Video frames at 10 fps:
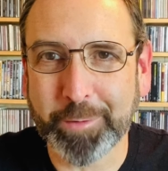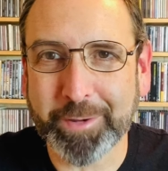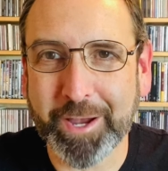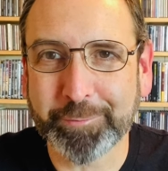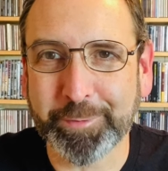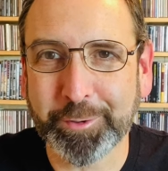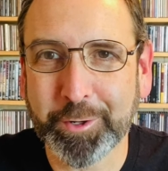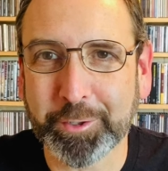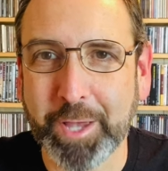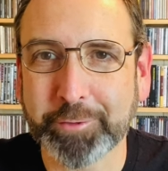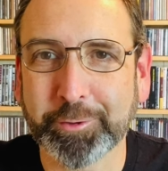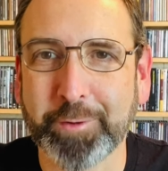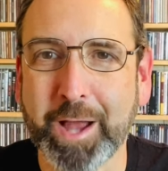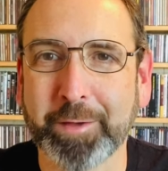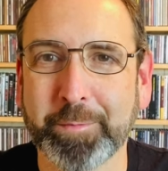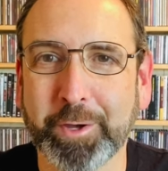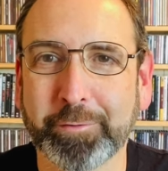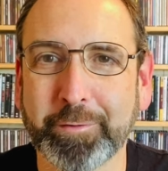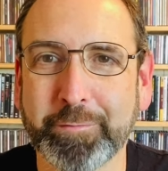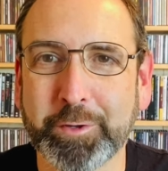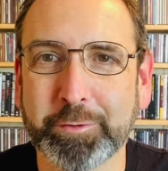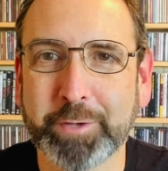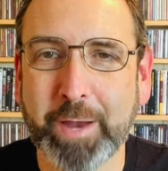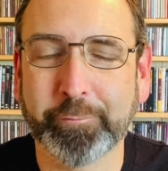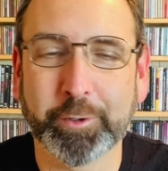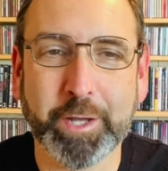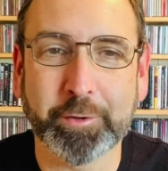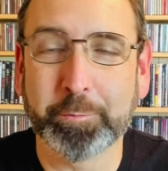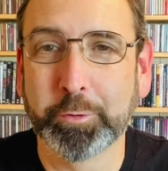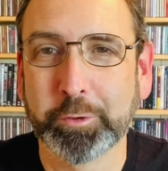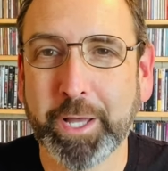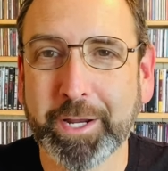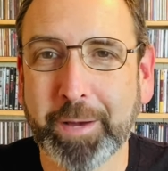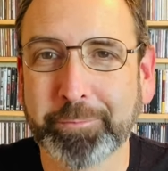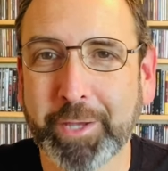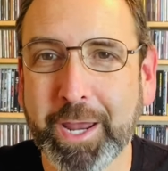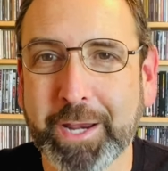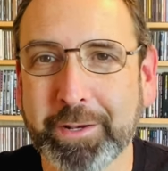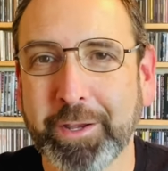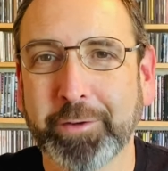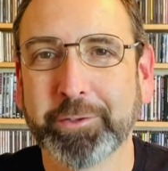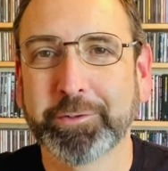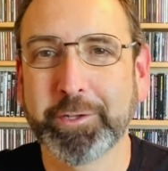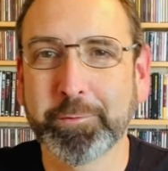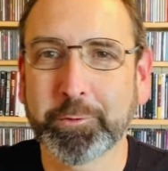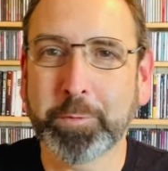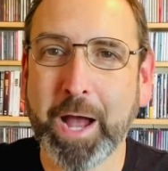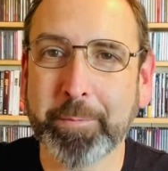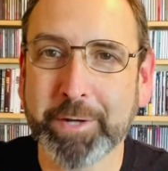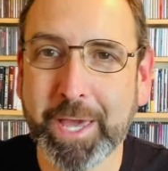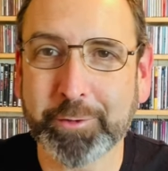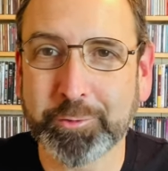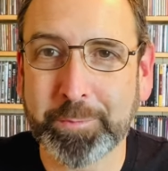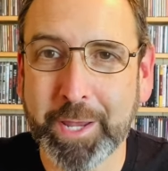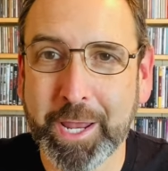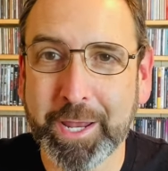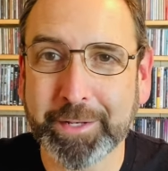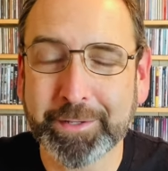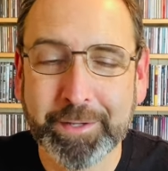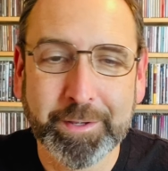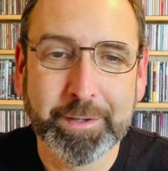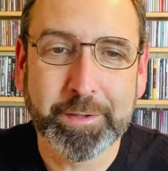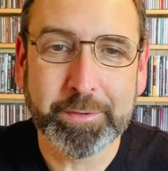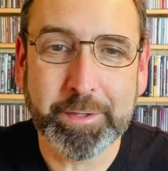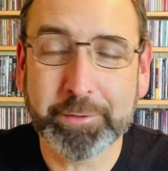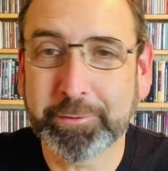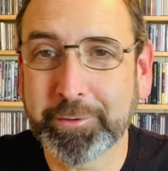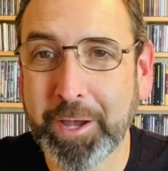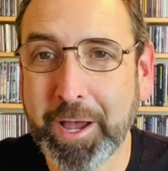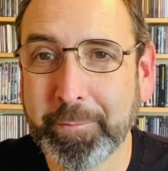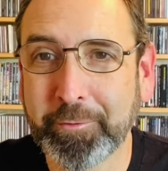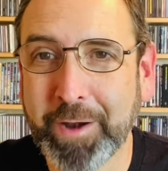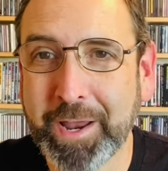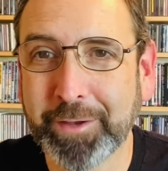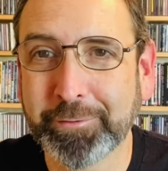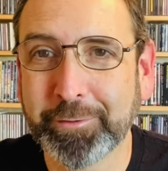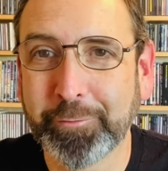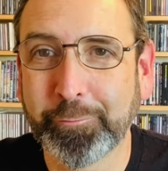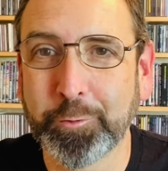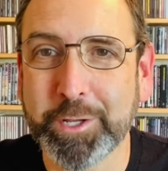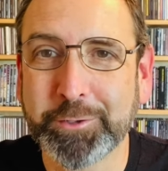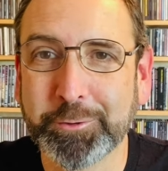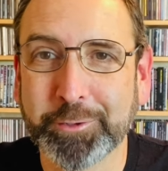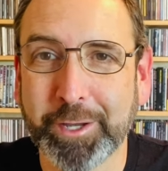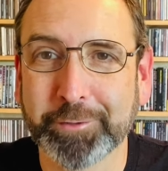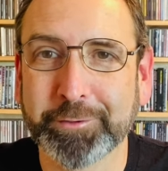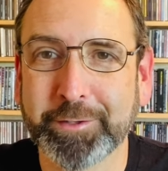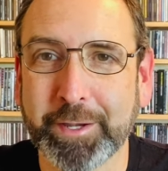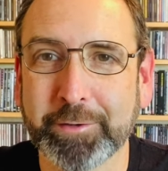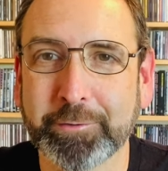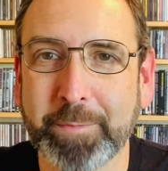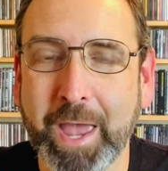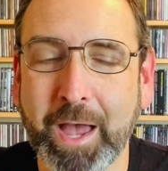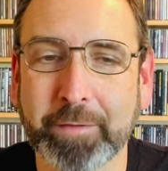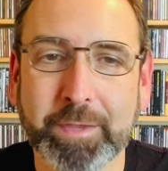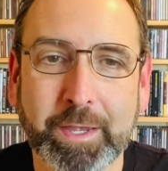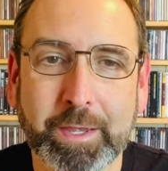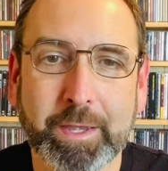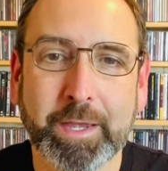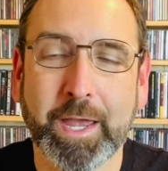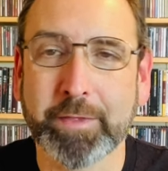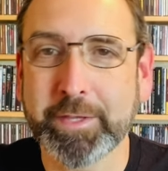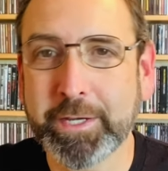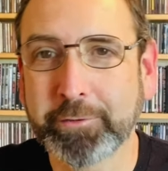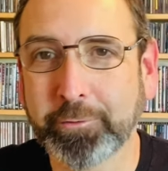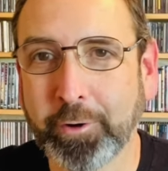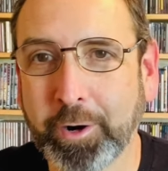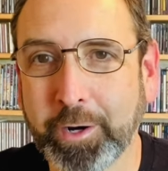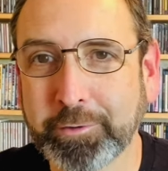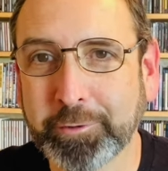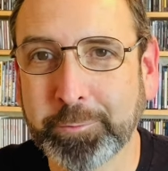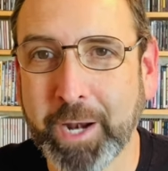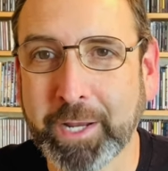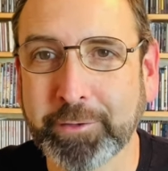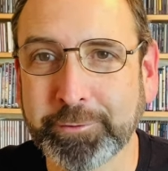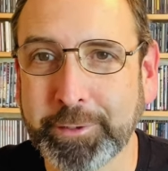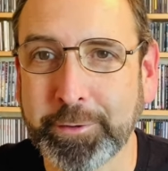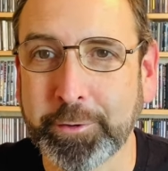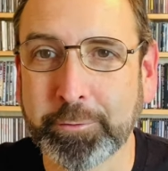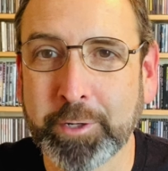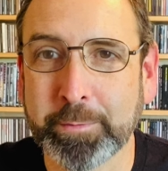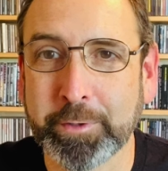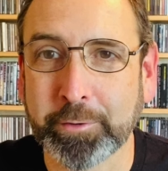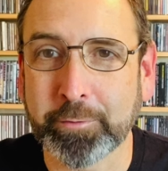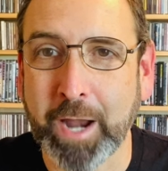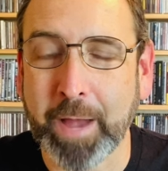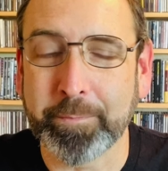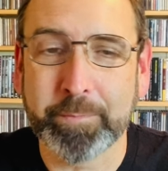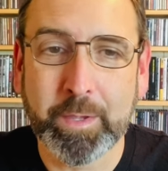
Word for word: up guys? Bill here, Classic Rock and Metal Review. Time for another bootleg update. Let's see what's popping out of Japan. This time around, 42 titles to tell you about. And these are just what I consider the cream of the crop.